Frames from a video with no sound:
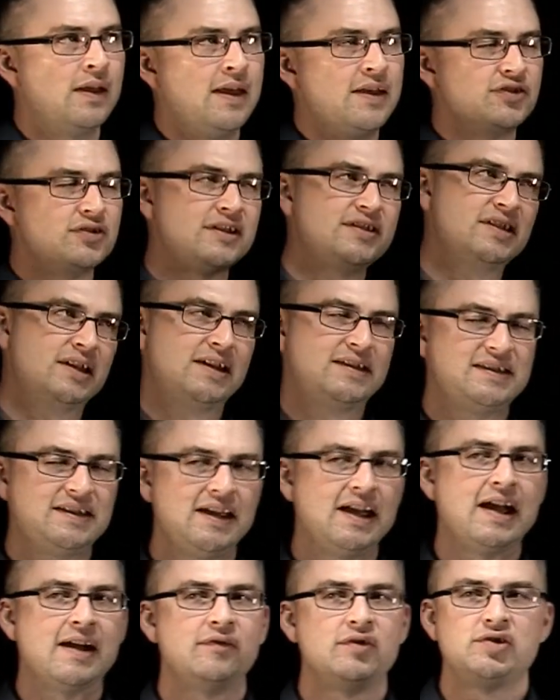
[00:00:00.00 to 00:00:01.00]
So I said it's the
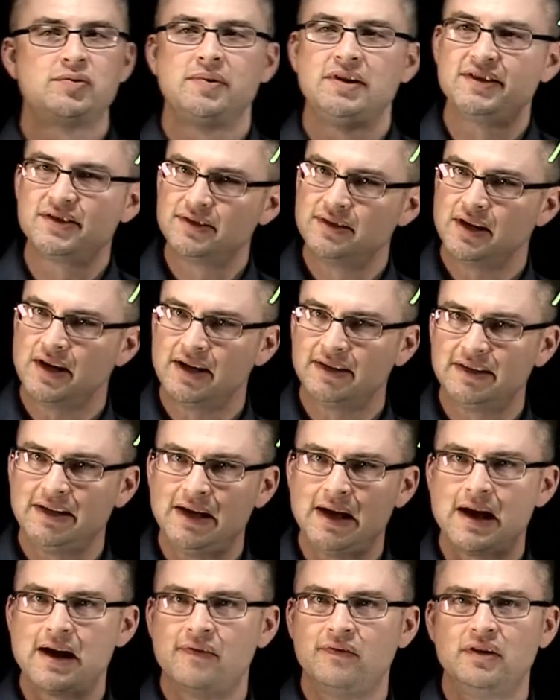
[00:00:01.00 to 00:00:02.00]
average, but it's not the
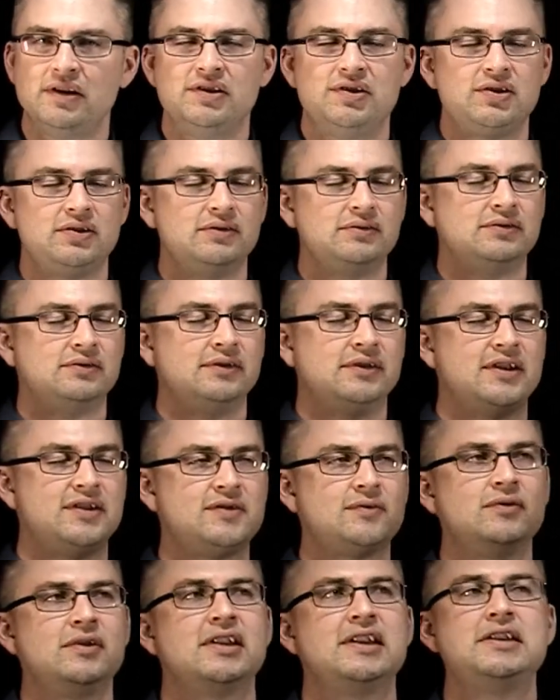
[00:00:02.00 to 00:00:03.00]
average. It's
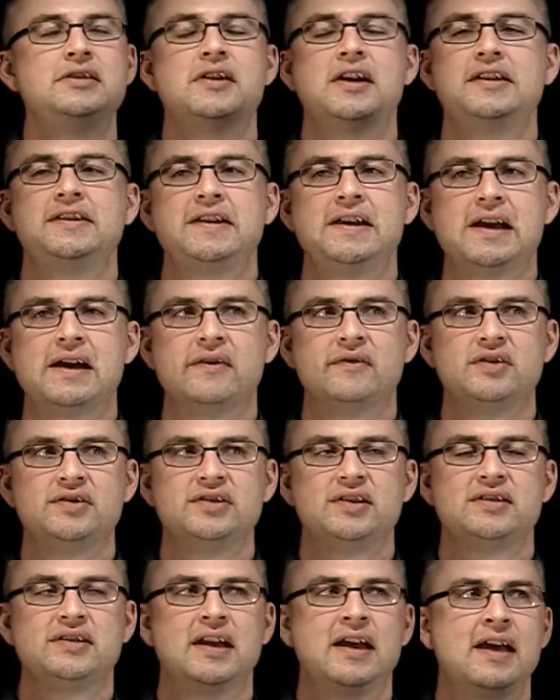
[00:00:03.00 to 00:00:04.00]
really not the average.
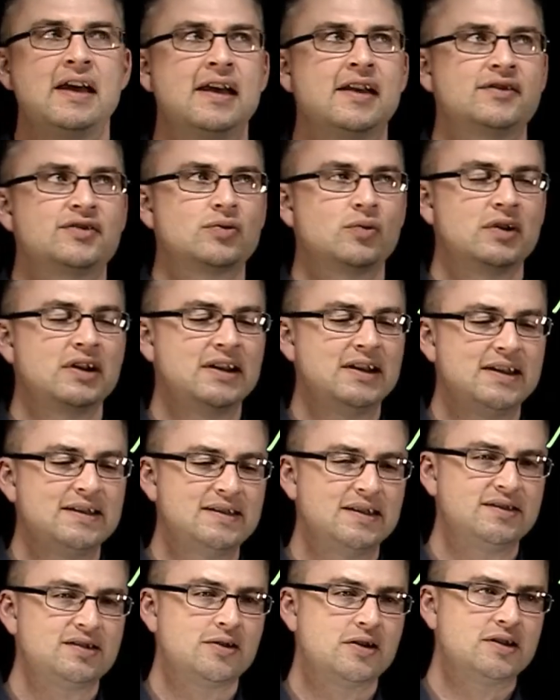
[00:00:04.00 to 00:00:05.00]
So what it is,
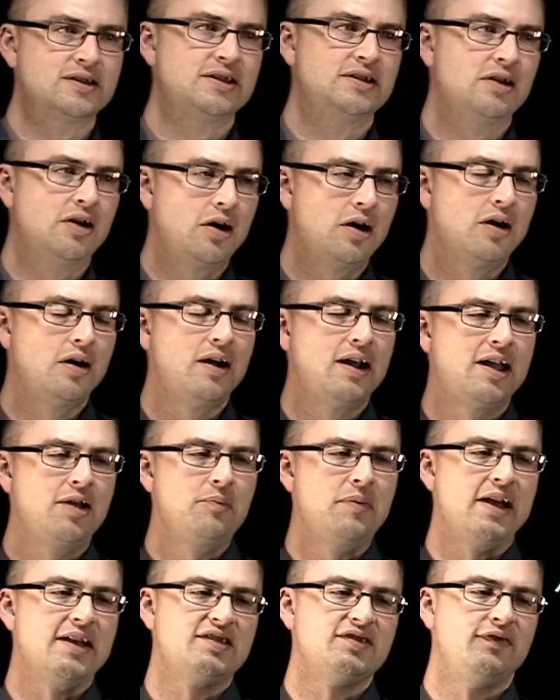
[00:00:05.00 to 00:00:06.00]
it's called an
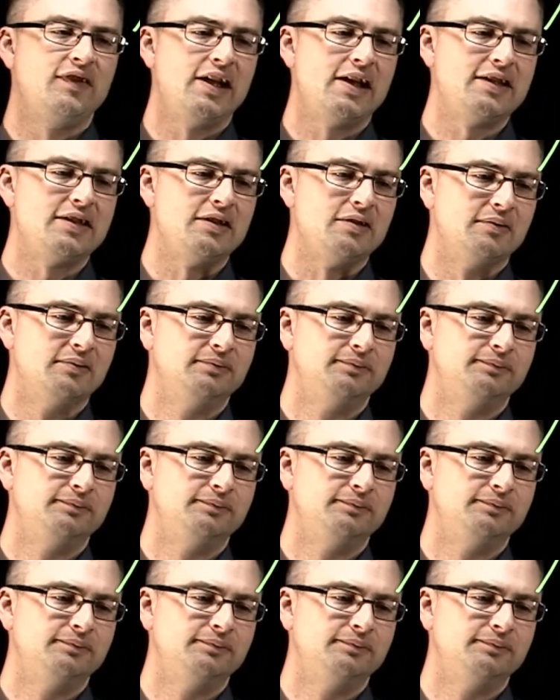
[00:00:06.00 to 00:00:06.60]
RMS value.